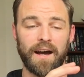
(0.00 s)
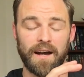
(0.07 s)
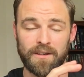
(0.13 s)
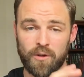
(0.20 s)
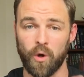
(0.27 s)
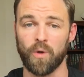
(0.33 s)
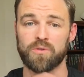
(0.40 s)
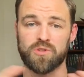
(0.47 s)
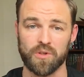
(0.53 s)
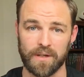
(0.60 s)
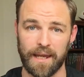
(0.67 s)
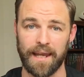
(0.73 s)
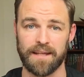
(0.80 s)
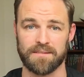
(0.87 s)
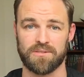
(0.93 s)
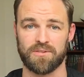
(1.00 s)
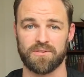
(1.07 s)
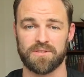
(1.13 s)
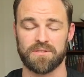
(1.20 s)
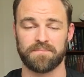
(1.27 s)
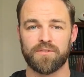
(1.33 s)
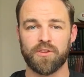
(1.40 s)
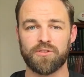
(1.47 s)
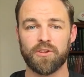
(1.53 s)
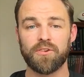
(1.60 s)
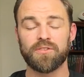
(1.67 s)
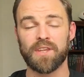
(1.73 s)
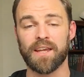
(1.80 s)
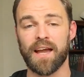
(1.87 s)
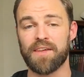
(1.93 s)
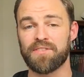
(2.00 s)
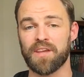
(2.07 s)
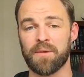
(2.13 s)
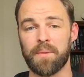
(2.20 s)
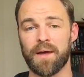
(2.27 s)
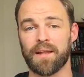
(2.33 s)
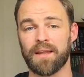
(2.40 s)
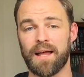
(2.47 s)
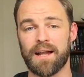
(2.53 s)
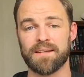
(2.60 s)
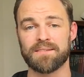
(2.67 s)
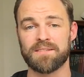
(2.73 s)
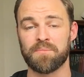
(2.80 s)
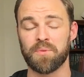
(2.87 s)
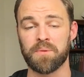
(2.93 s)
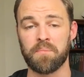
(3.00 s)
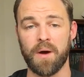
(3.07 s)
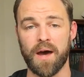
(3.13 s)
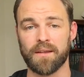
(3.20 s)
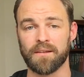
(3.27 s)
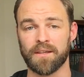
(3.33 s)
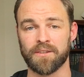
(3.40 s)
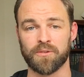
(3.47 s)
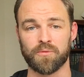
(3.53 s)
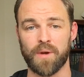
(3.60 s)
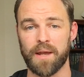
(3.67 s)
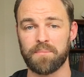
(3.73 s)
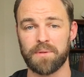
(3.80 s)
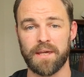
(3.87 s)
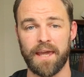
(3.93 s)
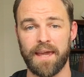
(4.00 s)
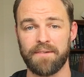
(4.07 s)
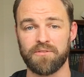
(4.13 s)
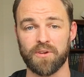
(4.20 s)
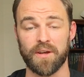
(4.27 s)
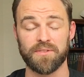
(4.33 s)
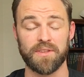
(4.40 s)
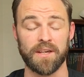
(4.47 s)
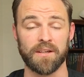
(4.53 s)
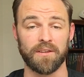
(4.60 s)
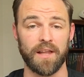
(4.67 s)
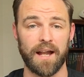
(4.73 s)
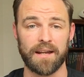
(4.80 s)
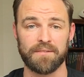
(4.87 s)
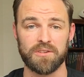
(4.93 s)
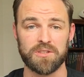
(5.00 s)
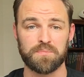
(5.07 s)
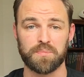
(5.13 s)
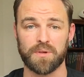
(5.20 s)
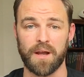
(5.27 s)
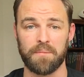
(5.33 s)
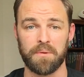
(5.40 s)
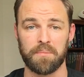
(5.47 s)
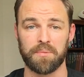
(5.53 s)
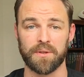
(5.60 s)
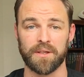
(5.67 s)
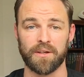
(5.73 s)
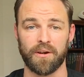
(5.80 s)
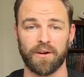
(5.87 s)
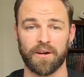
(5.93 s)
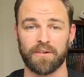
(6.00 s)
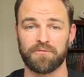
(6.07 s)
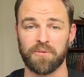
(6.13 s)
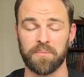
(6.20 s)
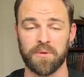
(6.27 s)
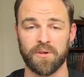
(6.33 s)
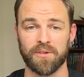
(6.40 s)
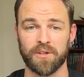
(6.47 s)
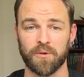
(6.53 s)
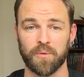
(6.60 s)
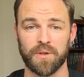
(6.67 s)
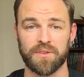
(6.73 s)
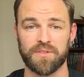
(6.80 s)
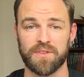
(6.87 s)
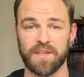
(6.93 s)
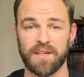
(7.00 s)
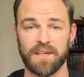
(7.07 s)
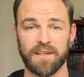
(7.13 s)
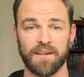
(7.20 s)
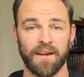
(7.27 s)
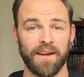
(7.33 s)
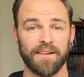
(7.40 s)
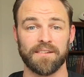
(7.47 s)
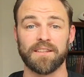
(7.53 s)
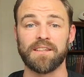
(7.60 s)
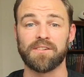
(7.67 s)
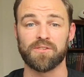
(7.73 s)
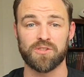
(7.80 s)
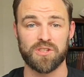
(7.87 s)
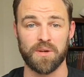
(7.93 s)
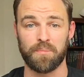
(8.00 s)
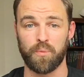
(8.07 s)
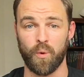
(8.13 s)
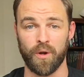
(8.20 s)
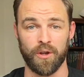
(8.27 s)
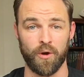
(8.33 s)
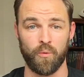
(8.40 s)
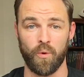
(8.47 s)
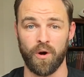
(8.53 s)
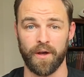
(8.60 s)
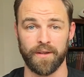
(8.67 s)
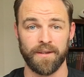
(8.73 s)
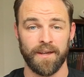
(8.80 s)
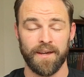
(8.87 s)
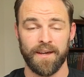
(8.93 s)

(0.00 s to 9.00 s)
culture cancers. The third thing I think about a lot is simply modeling the right behavior. I think a lot of us probably are familiar with the Leadership 101.